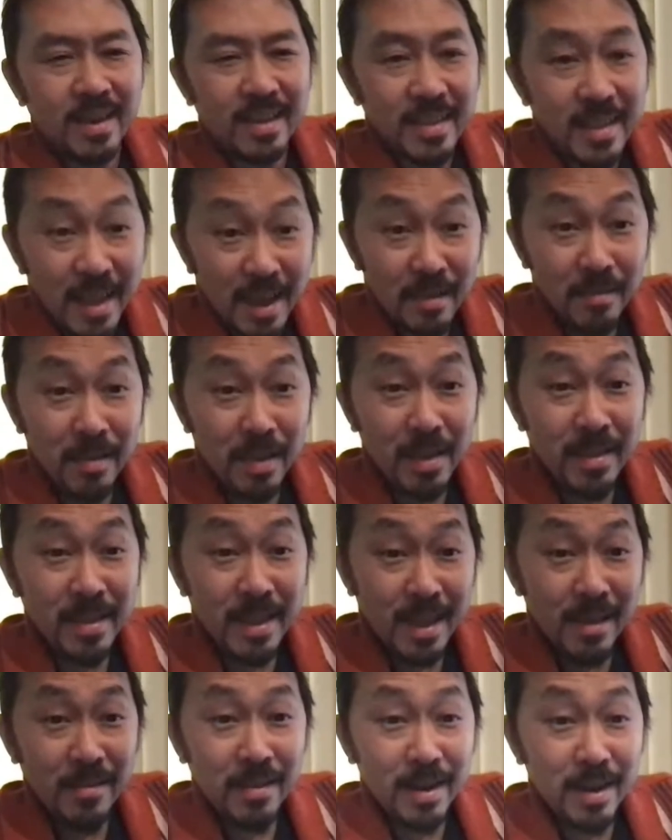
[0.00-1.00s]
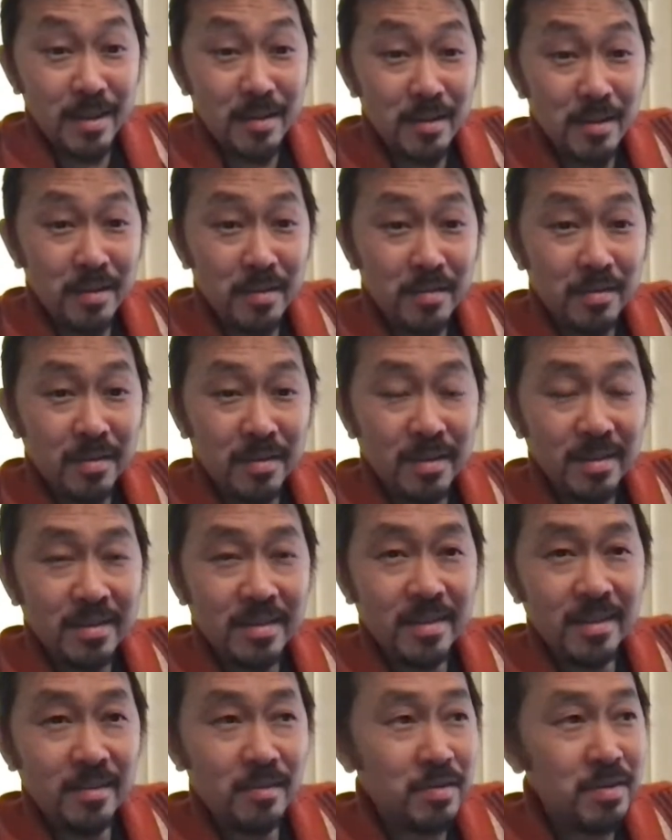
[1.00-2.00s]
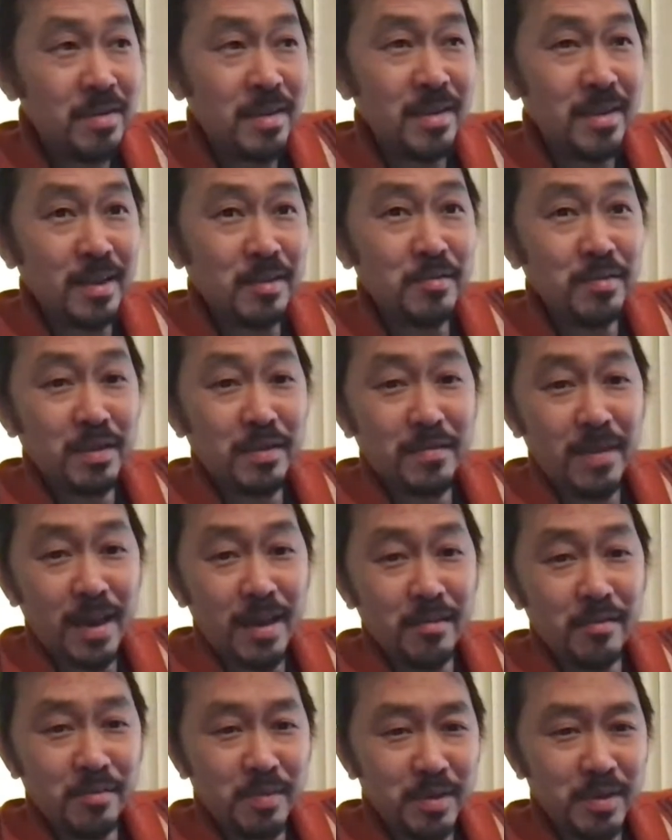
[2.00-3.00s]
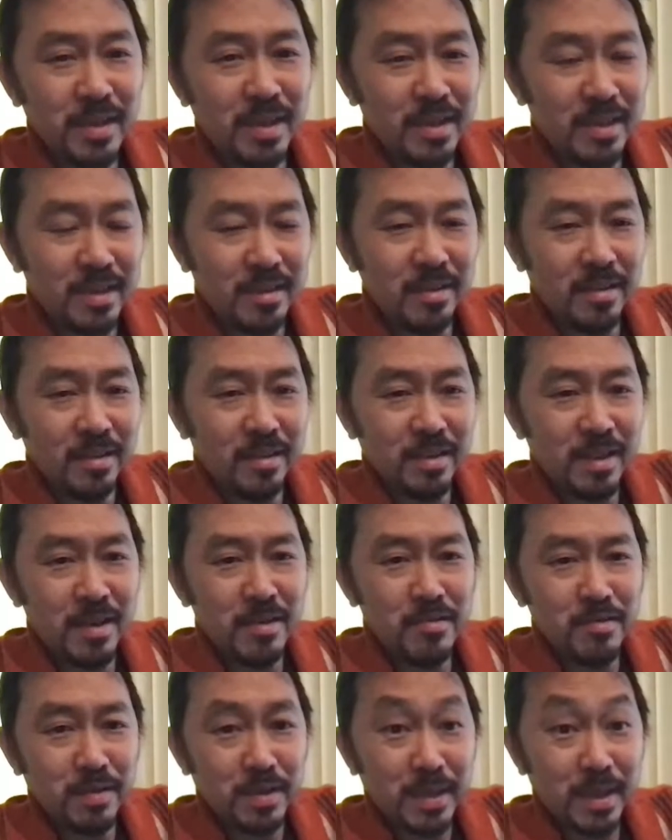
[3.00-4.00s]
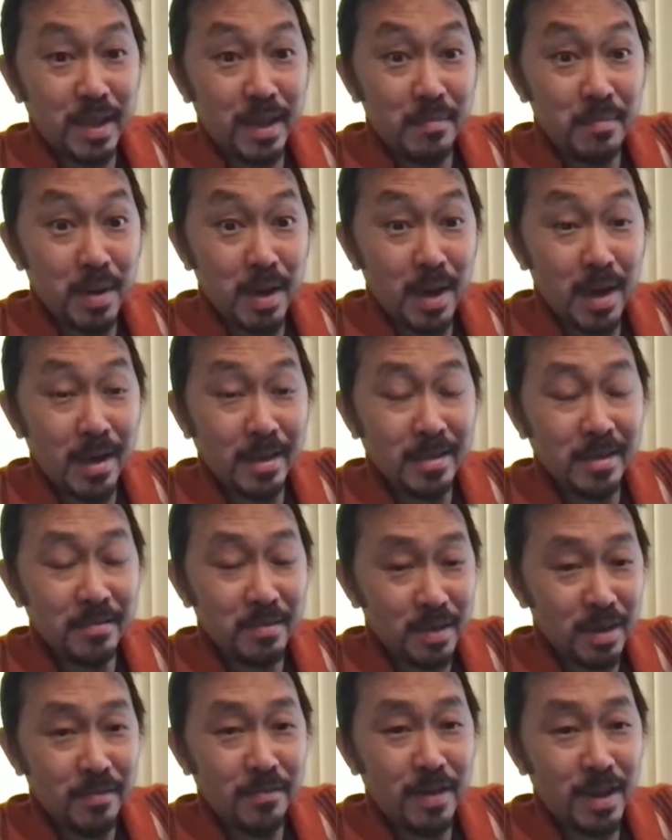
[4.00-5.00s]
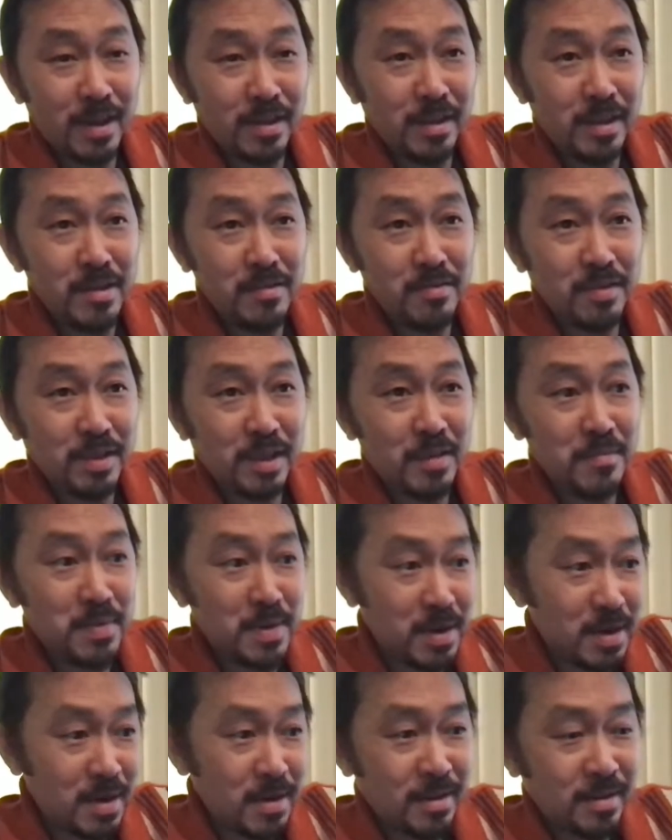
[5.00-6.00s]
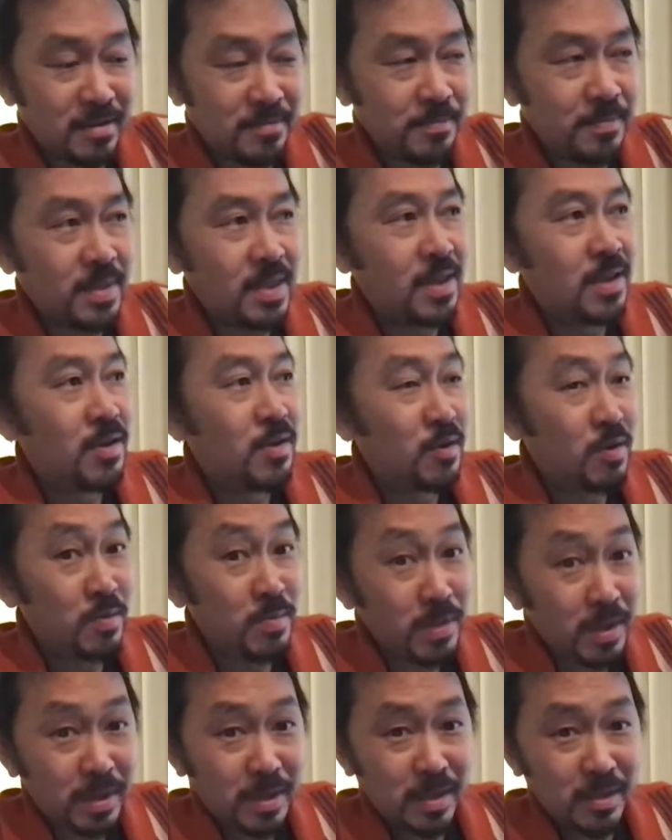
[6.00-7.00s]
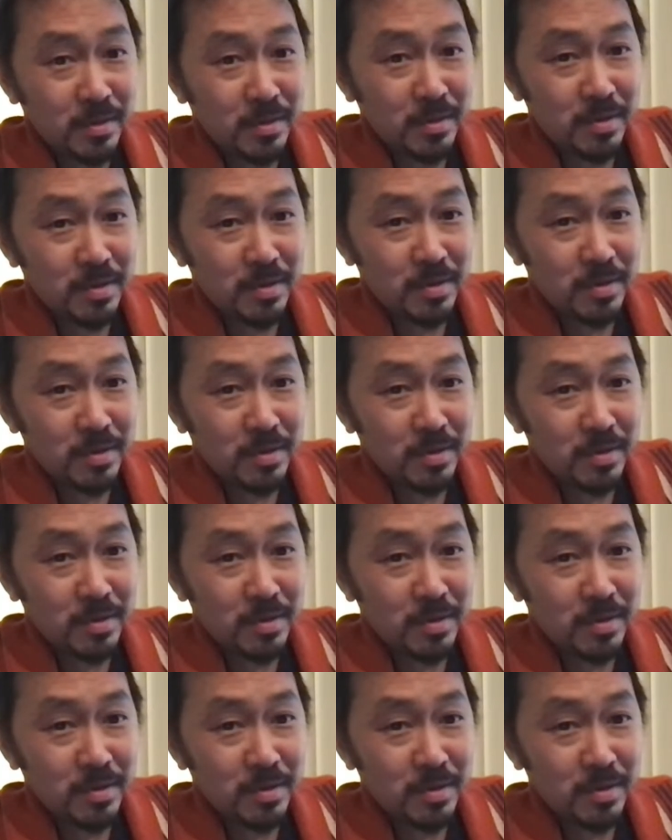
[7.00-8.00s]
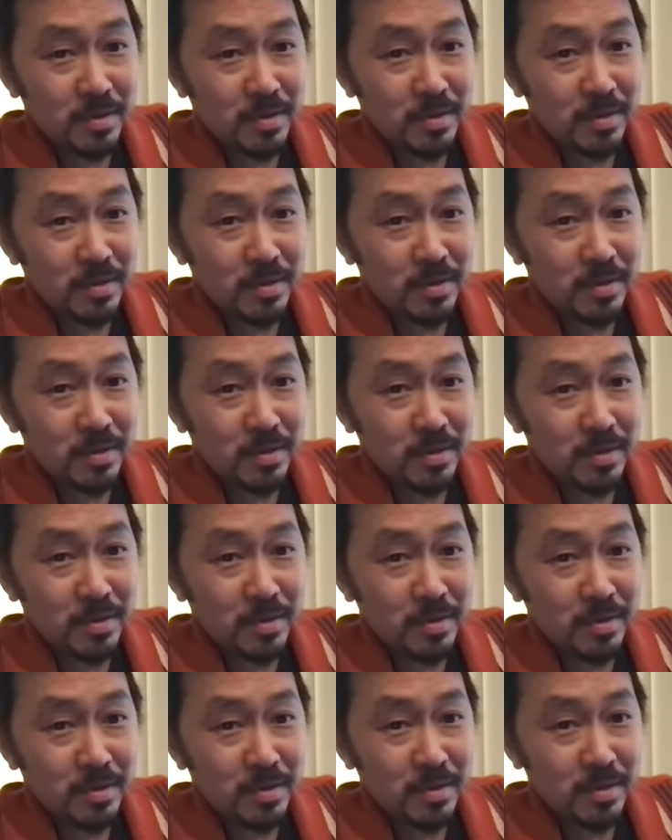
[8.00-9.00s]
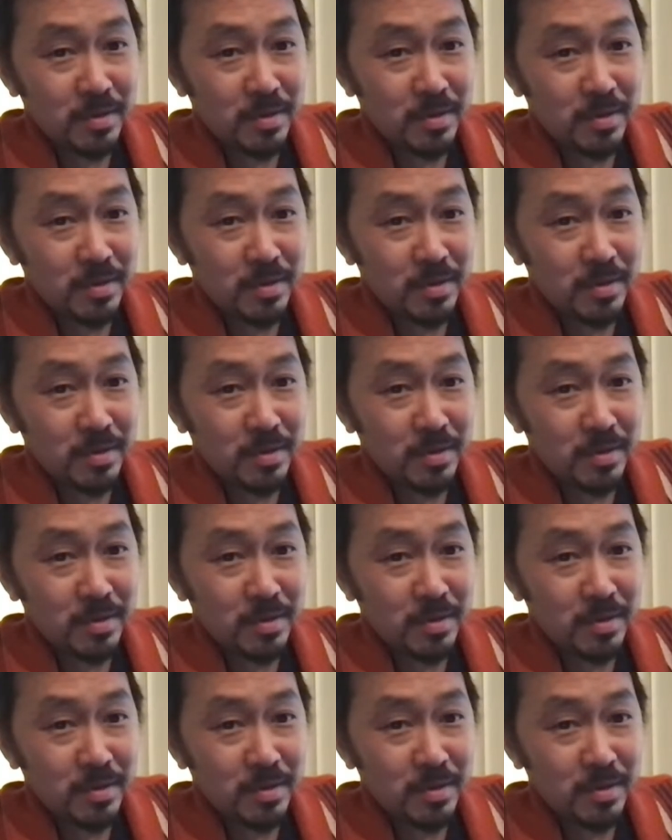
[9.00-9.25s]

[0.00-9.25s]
Now that I know, the only thing that's really valuable is like the Le Creuset pots. If you can find a Le Creuset pot or mid-century modern furniture. But even